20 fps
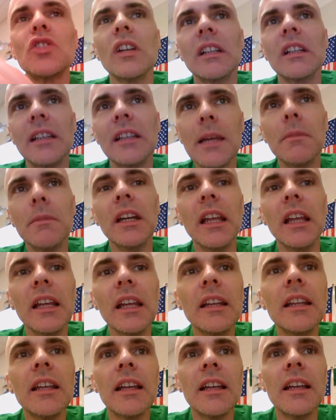limited,
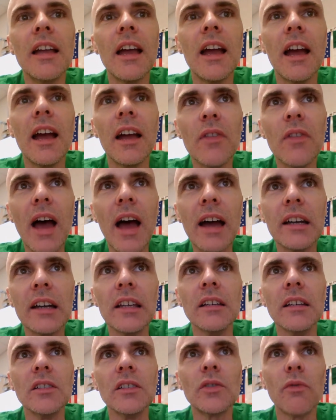and that
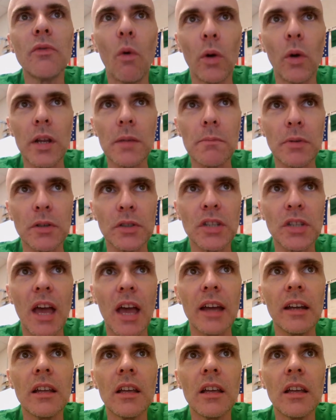is 40%.